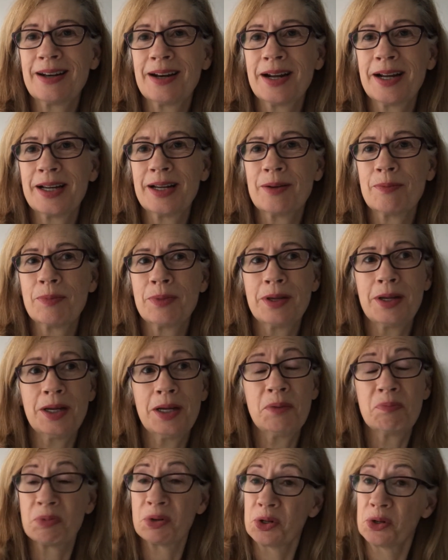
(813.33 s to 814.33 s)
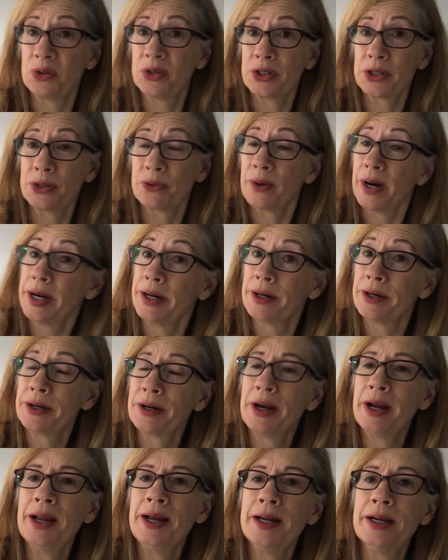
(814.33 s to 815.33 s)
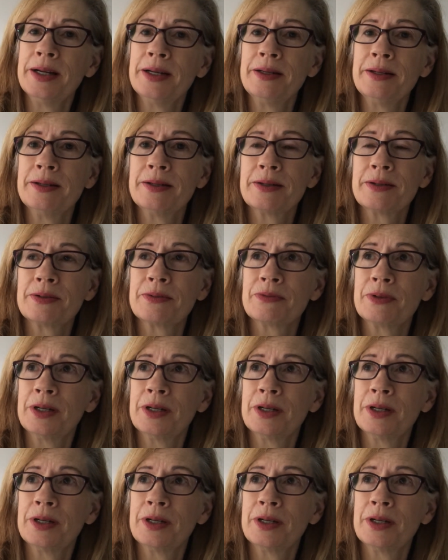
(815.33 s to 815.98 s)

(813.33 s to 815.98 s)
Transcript: I am the producer, writer, and